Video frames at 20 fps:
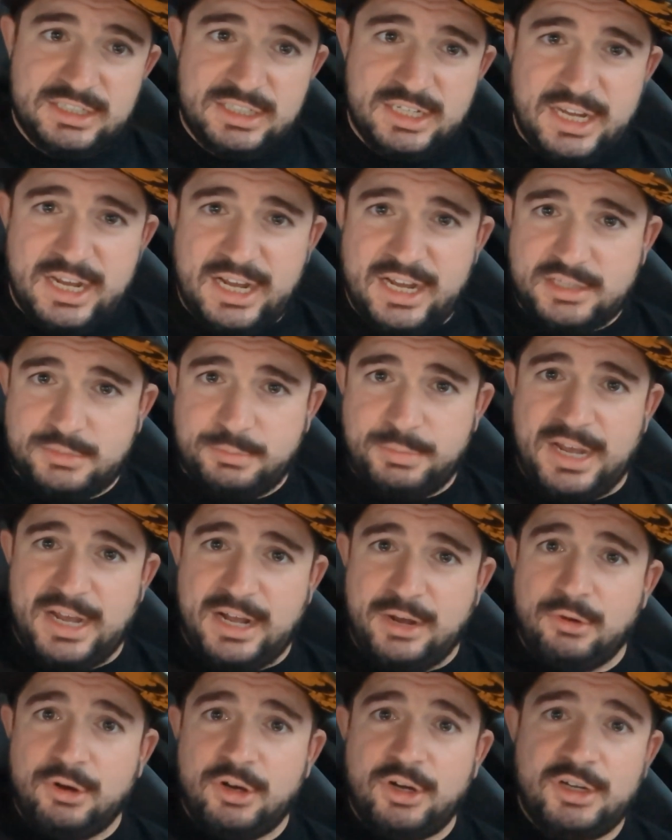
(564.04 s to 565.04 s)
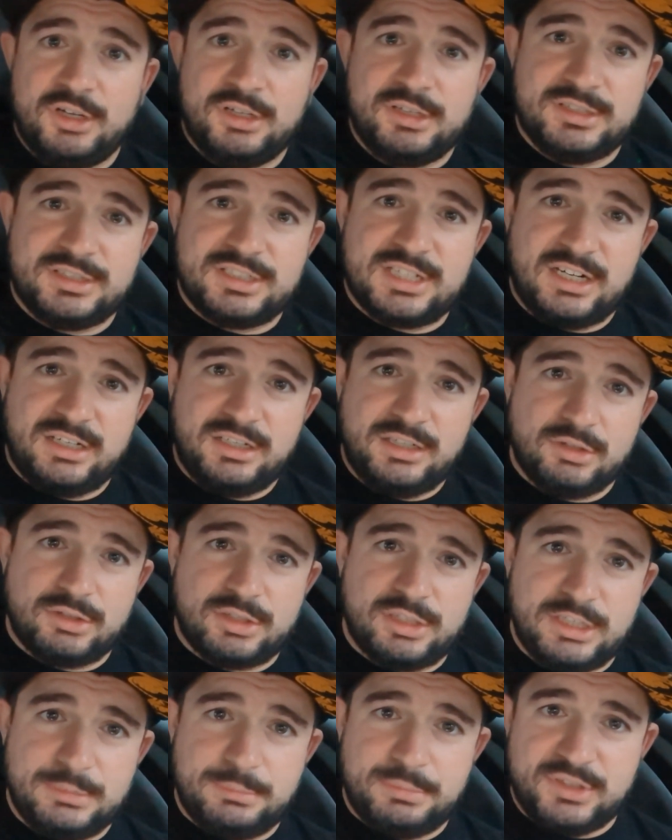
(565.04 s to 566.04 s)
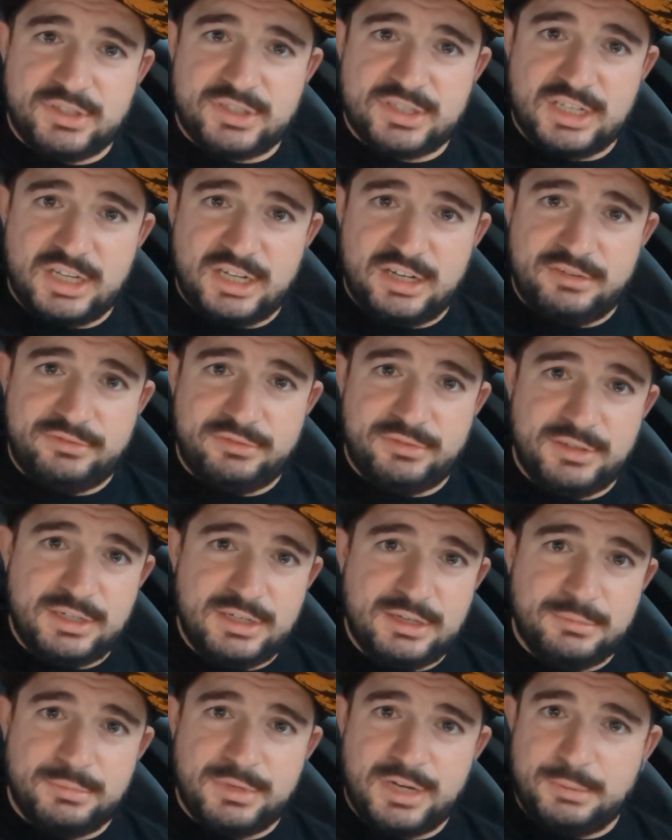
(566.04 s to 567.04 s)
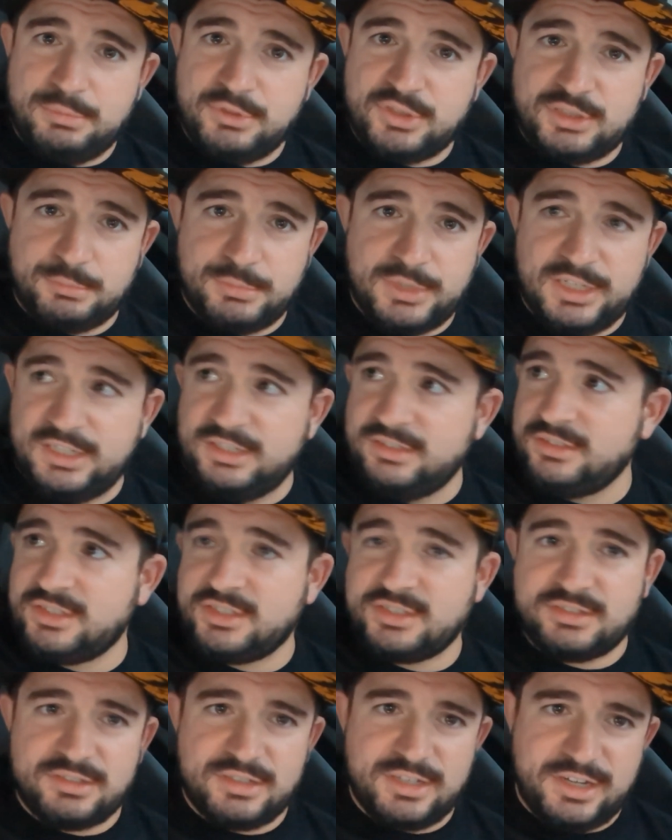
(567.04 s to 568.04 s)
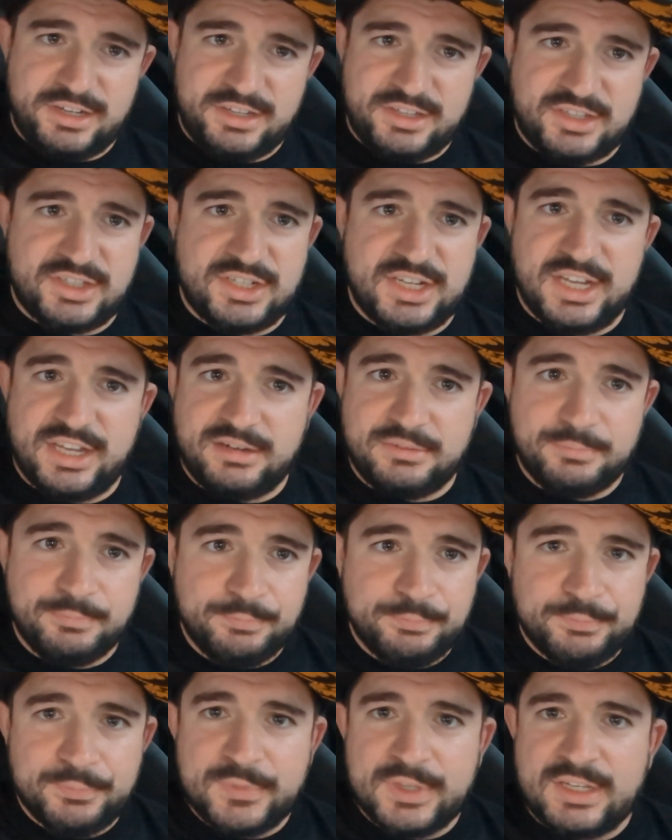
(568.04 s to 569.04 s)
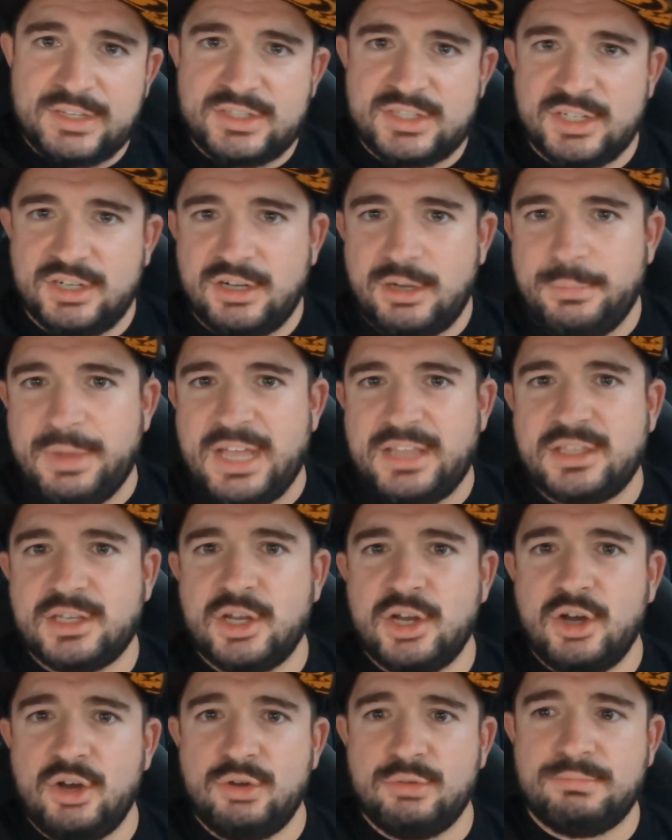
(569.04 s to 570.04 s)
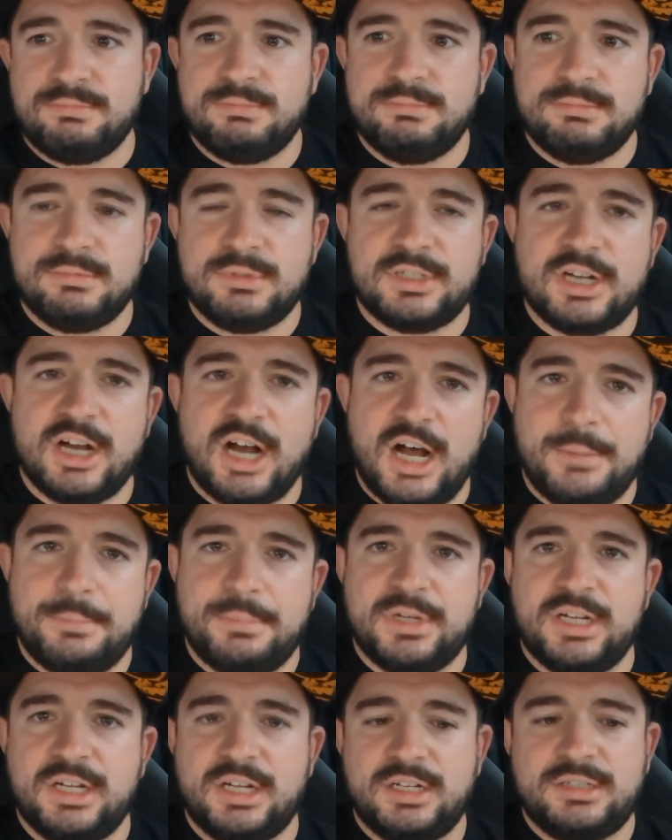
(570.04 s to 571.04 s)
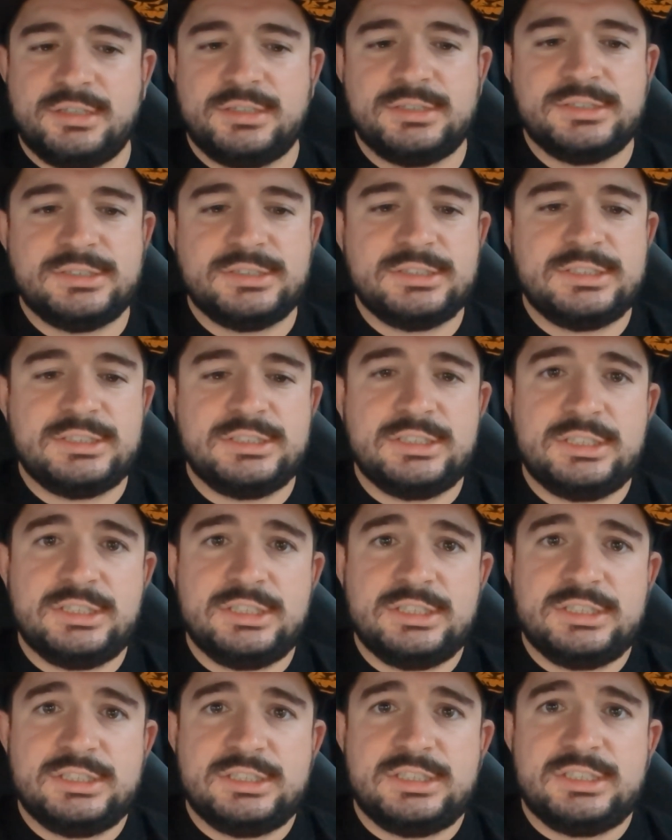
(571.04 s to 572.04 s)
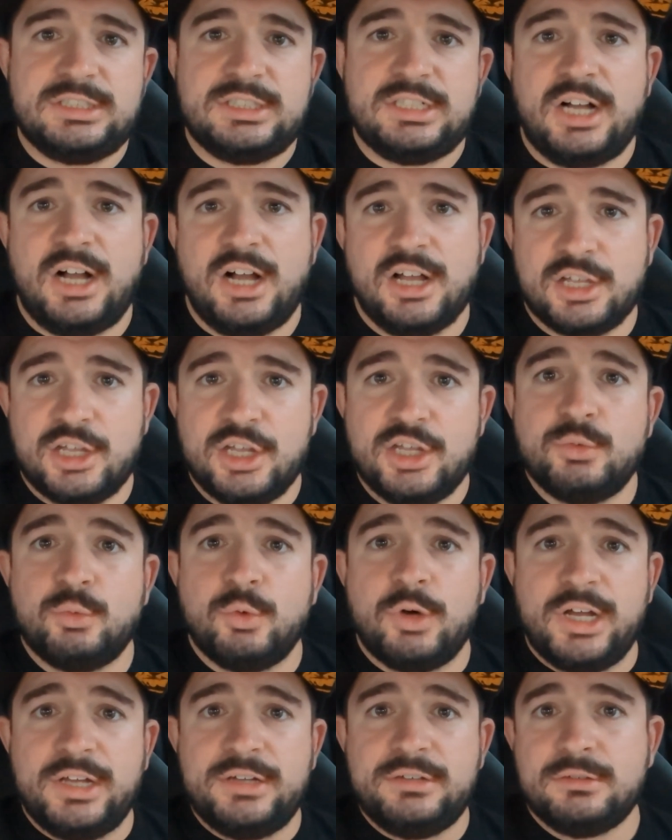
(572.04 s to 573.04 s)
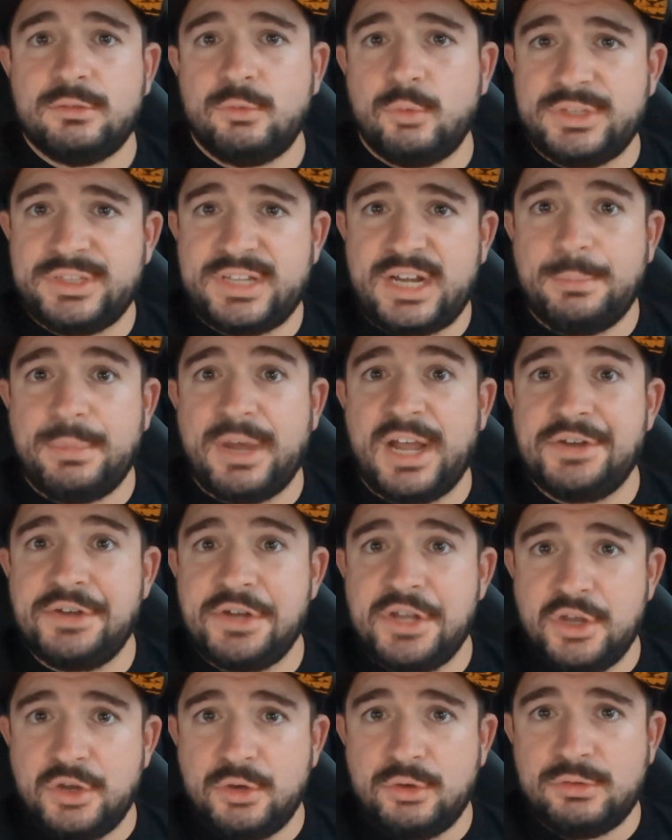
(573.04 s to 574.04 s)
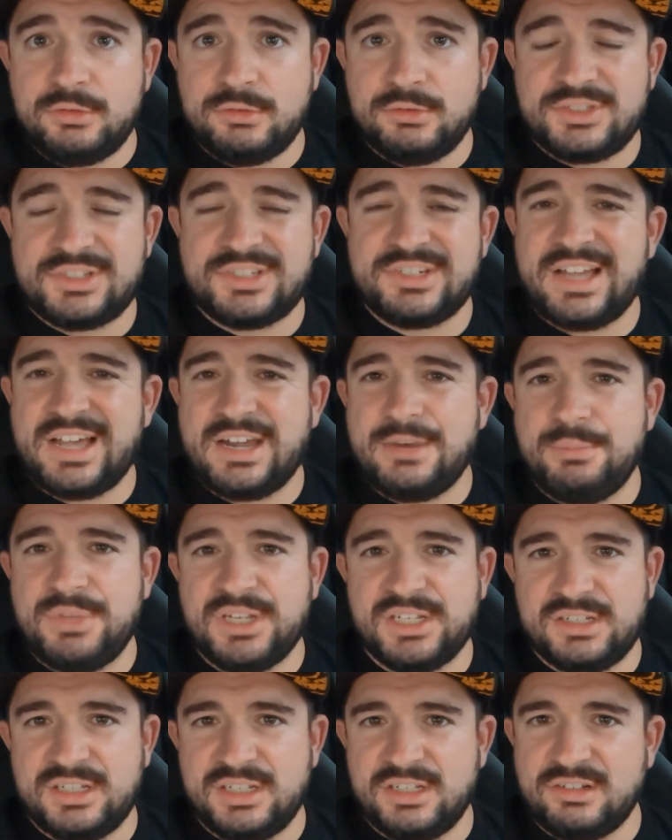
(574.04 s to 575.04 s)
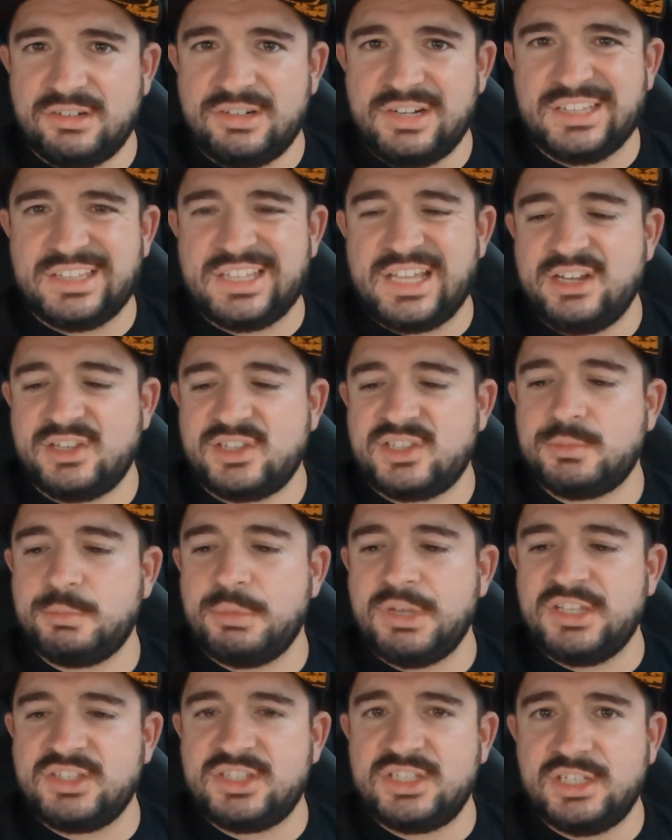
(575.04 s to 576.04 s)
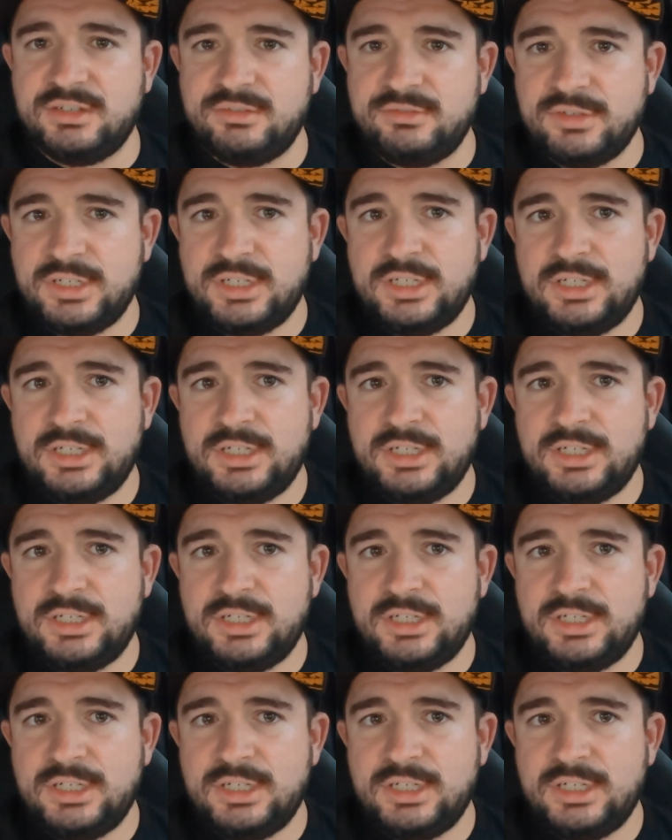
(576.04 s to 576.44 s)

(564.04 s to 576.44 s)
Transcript: it has power. It's got a little clip and stuff, but I push the buttons and it's dead. So I'm gonna have to go cop a good one that I buy new. It's not a big deal. They're not that expensive